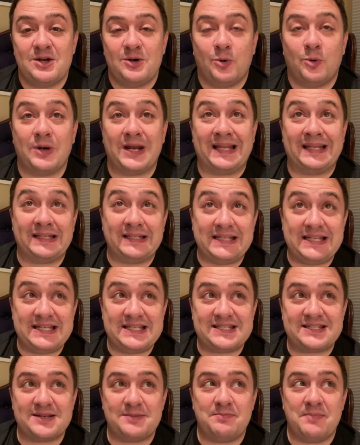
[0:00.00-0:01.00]
or at
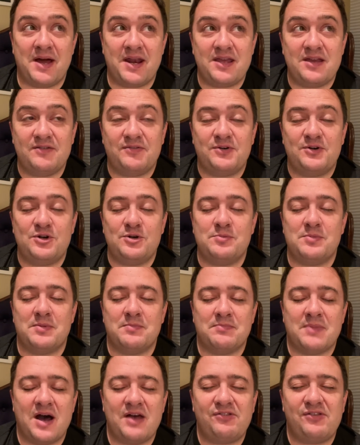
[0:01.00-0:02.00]
least many of whom
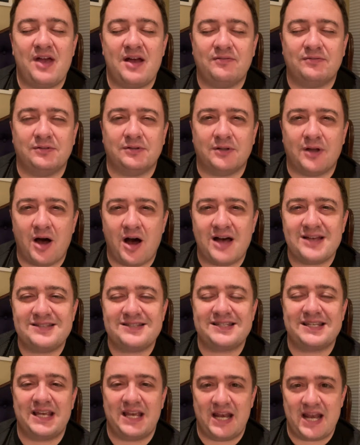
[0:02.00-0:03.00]
must have
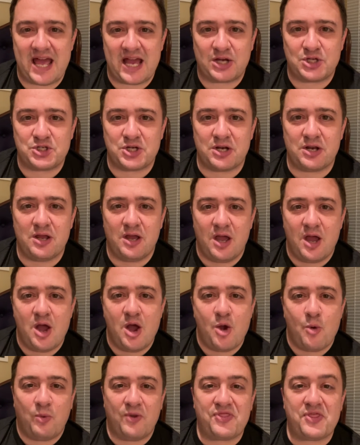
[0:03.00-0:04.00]
lost connection
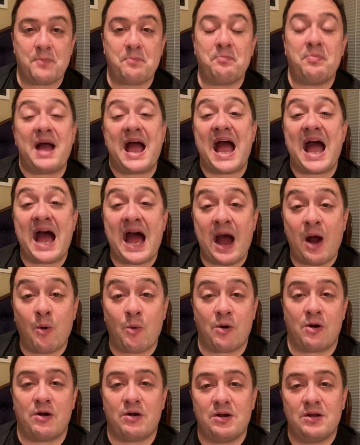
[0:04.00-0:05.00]
with the
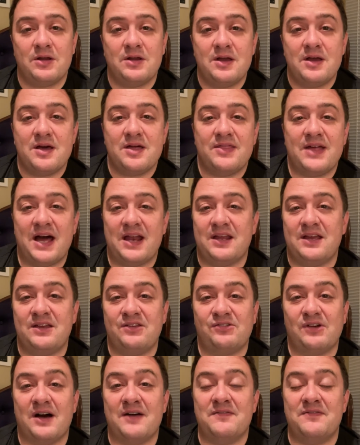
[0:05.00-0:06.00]
power that
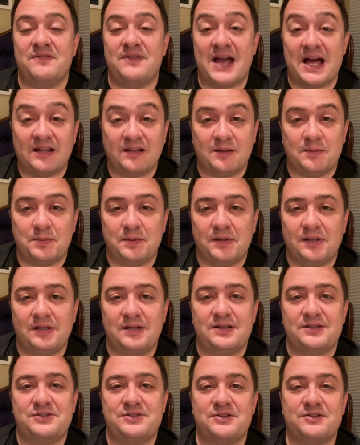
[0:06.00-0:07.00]
is available
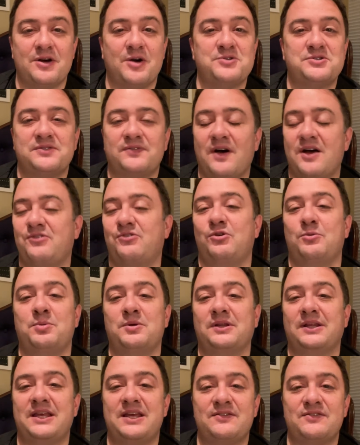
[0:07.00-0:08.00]
to those of us who
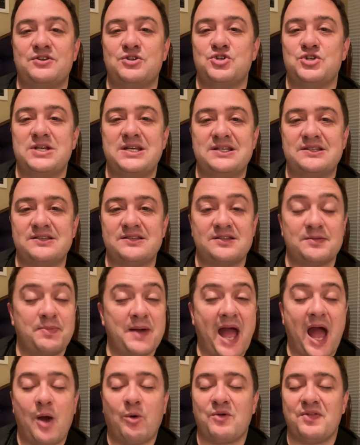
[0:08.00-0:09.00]
believe in Jesus, the
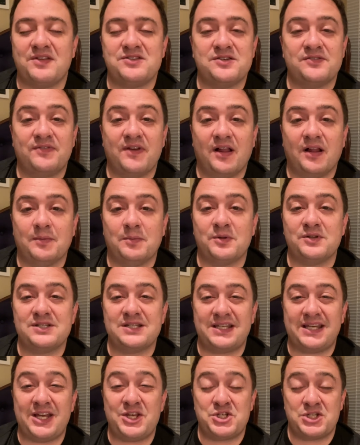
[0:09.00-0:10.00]
power that's available
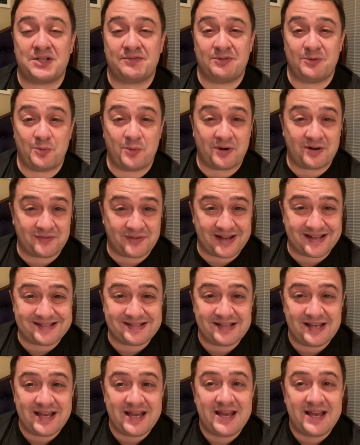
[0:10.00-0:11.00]
to each and every one of us.
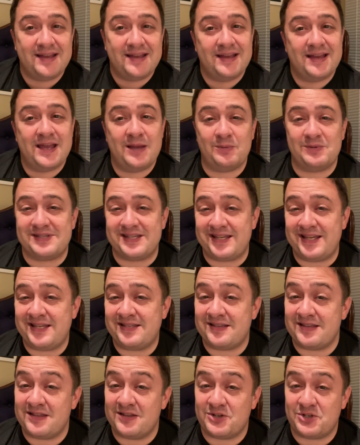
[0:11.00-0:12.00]
It was
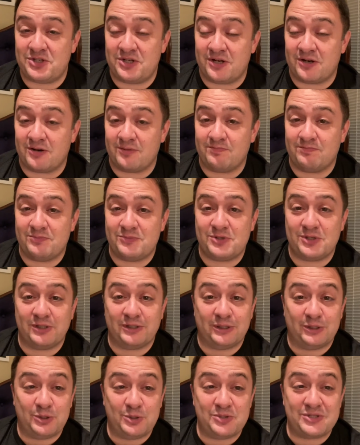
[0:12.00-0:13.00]
easy this year to
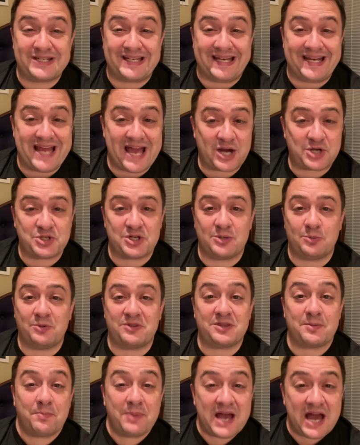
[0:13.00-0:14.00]
lose connection with
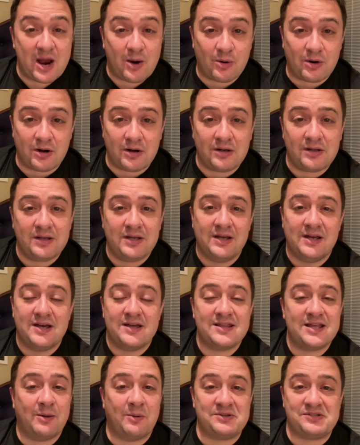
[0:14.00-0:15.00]
the power
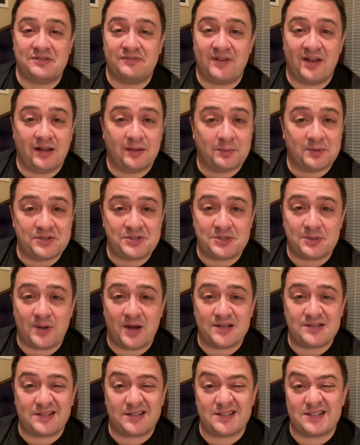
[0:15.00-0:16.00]
that was available to
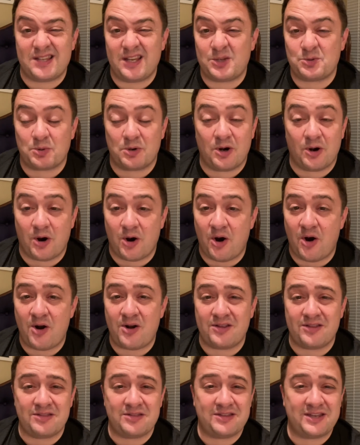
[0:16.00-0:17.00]
us because things were hard
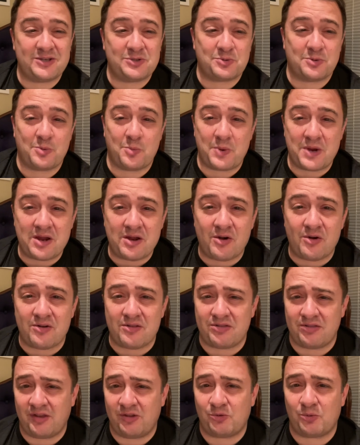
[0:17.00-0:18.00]
and things were weird
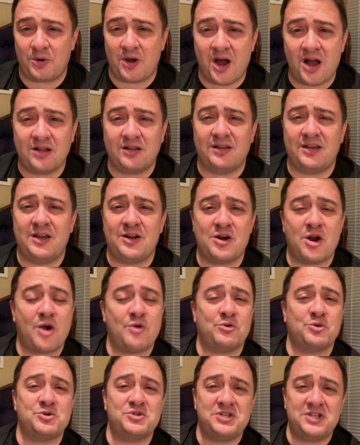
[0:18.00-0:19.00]
and things were ugly and our
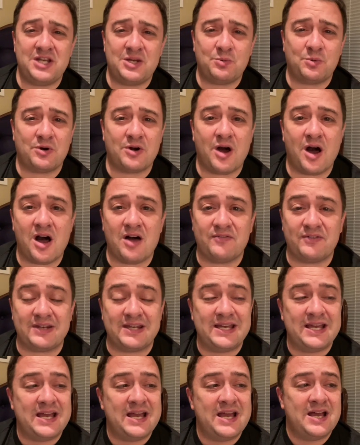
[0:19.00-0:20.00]
routine were off and
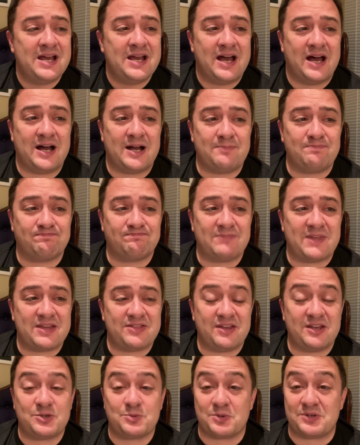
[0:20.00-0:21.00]
um,
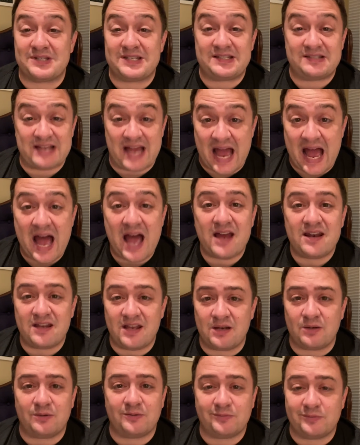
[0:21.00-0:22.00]
things were sad
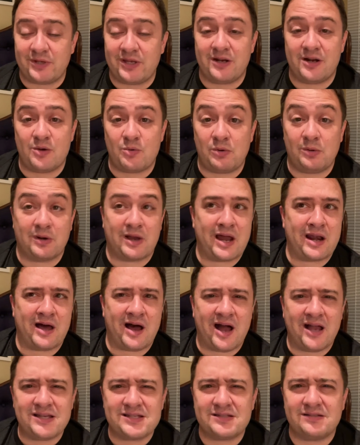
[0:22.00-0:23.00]
and you know we were kind of
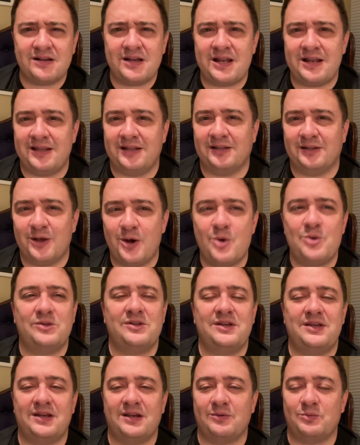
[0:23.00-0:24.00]
isolated and
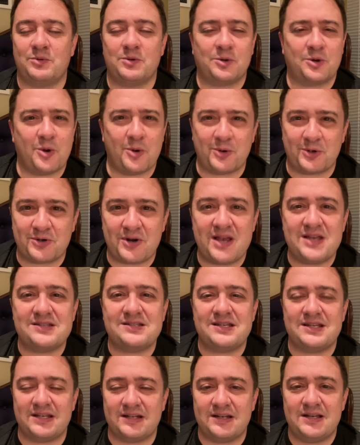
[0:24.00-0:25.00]
lonely and we were going
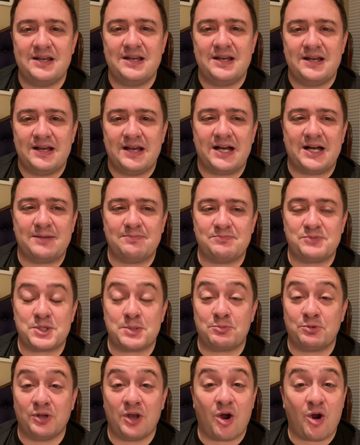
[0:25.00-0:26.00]
crazy and um,
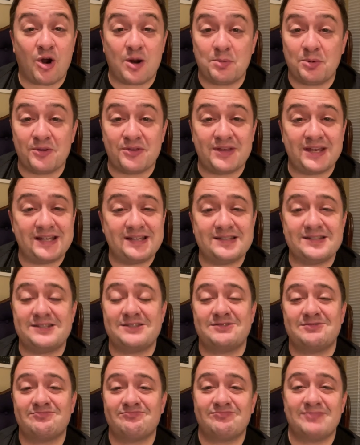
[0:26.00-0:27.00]
some really horrible
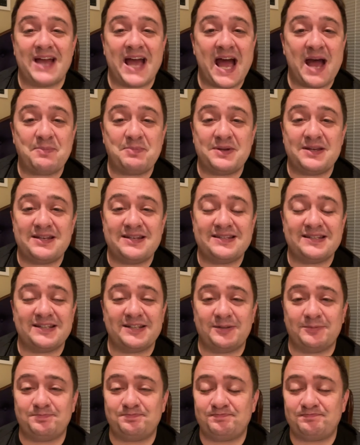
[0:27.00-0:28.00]
things happened
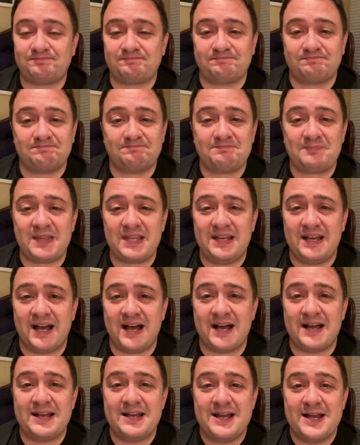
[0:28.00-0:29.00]
and
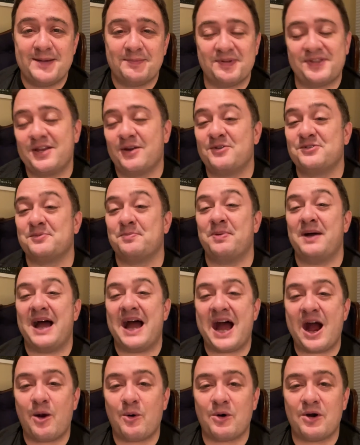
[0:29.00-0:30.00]
uh, but there is a
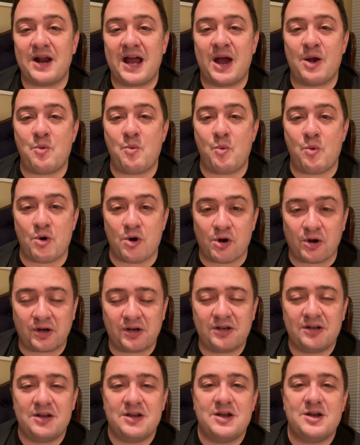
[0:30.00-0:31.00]
power at work
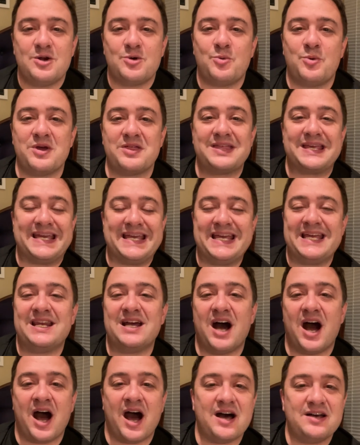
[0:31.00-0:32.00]
within
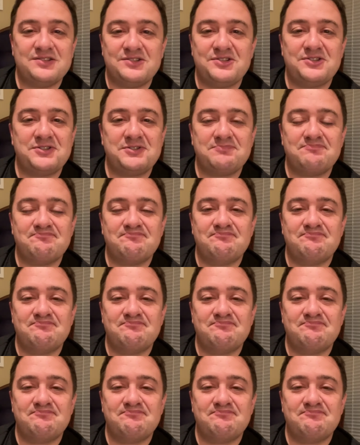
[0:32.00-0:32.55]
us